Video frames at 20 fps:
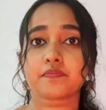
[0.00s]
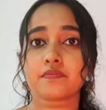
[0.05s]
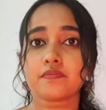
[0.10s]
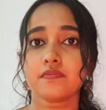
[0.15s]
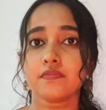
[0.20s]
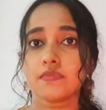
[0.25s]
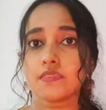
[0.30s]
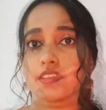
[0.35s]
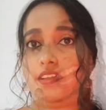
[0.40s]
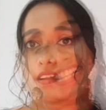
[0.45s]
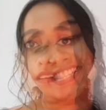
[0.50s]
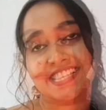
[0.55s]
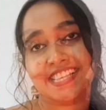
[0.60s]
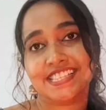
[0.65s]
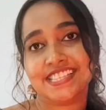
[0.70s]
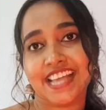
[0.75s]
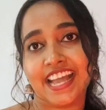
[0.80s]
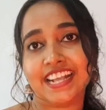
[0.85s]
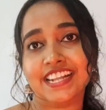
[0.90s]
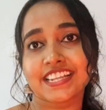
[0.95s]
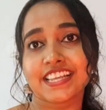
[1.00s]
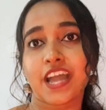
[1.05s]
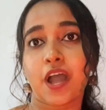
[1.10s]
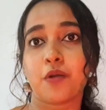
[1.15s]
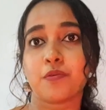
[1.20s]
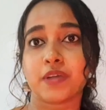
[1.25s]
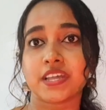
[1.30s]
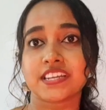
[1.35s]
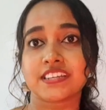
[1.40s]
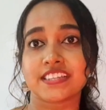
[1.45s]
And that's exactly
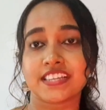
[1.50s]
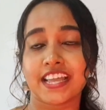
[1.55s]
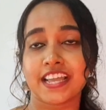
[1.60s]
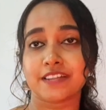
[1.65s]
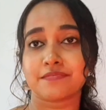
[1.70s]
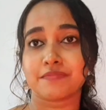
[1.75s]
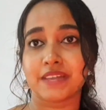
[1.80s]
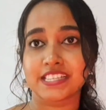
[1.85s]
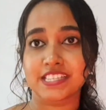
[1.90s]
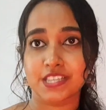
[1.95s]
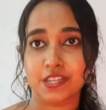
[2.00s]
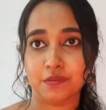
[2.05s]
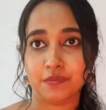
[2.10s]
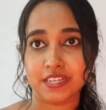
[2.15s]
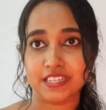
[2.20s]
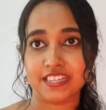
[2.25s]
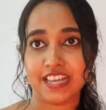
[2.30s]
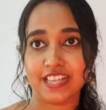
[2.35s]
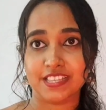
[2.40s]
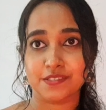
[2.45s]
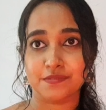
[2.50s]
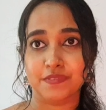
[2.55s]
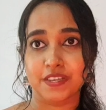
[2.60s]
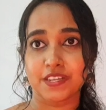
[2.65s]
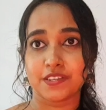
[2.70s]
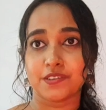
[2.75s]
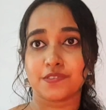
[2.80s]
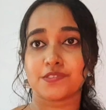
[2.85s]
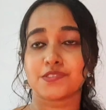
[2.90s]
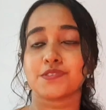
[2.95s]
how I create my silhouette dance
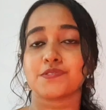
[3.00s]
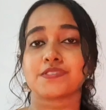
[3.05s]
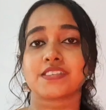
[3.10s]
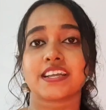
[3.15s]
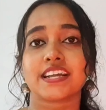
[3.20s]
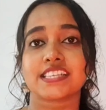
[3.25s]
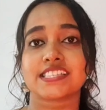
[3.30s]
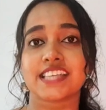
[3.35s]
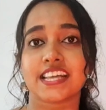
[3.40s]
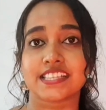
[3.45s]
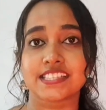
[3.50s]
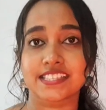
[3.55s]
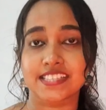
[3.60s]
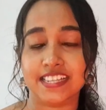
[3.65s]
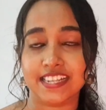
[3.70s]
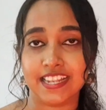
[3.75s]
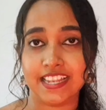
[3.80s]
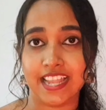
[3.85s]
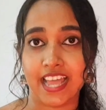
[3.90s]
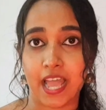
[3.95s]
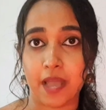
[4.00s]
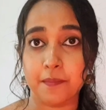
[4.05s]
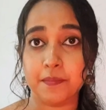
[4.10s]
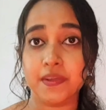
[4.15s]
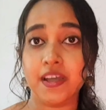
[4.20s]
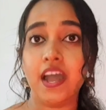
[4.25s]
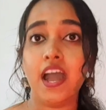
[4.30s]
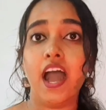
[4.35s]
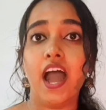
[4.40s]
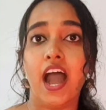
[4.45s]
videos using a sunset lamp.
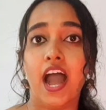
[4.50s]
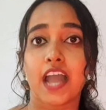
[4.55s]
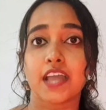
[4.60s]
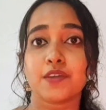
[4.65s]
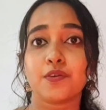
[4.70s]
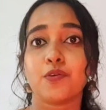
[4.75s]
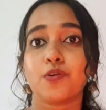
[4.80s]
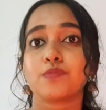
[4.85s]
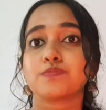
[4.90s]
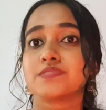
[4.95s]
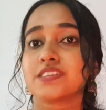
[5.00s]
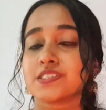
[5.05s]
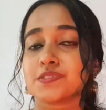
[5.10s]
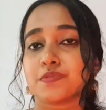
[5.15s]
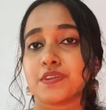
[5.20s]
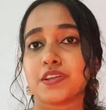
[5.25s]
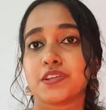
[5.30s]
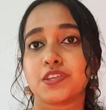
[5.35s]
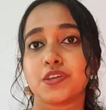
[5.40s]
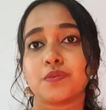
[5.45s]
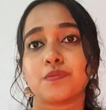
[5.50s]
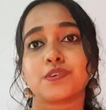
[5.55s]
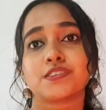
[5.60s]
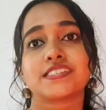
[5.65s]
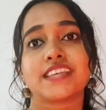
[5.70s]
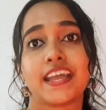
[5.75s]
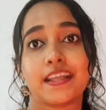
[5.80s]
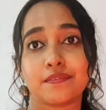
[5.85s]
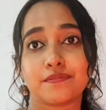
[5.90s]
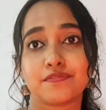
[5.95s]
I hope this video was
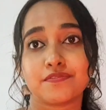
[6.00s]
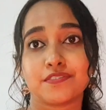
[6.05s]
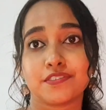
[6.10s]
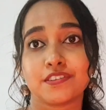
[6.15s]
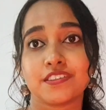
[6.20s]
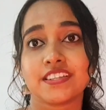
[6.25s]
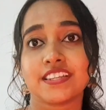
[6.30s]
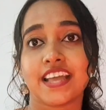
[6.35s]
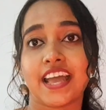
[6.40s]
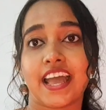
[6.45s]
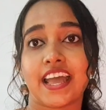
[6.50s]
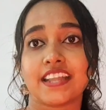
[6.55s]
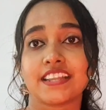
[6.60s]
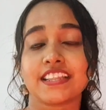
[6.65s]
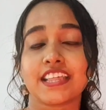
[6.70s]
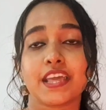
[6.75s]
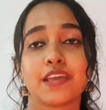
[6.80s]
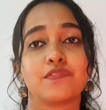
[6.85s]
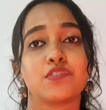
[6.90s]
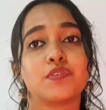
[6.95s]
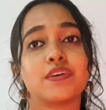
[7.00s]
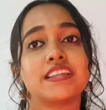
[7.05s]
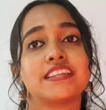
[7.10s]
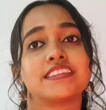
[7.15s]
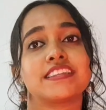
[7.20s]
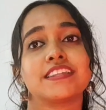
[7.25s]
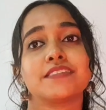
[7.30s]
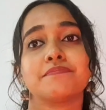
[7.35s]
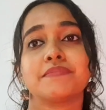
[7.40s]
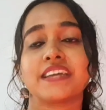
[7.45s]
helpful and gave you a
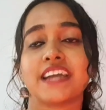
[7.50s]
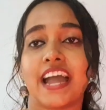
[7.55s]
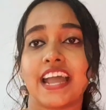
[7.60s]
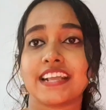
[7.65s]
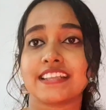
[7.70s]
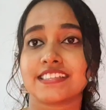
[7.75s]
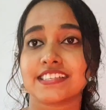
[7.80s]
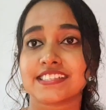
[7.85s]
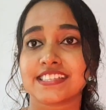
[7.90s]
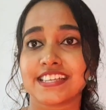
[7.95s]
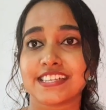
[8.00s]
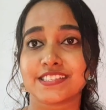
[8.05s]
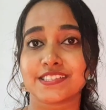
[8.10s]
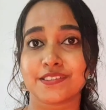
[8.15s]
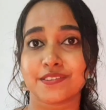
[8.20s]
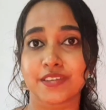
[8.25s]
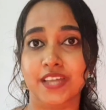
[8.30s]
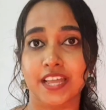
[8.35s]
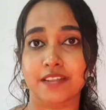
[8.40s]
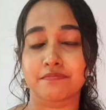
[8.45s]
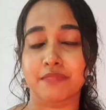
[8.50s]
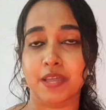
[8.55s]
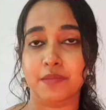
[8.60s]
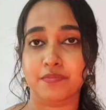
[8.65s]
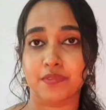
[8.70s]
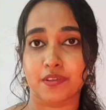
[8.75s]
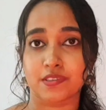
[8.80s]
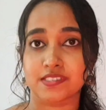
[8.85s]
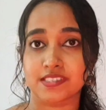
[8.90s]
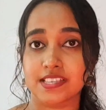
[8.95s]
little behind the scenes look at my
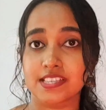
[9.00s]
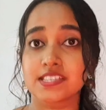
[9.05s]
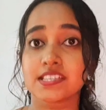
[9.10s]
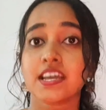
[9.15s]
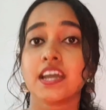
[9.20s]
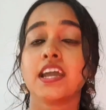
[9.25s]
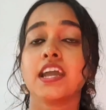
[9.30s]
process.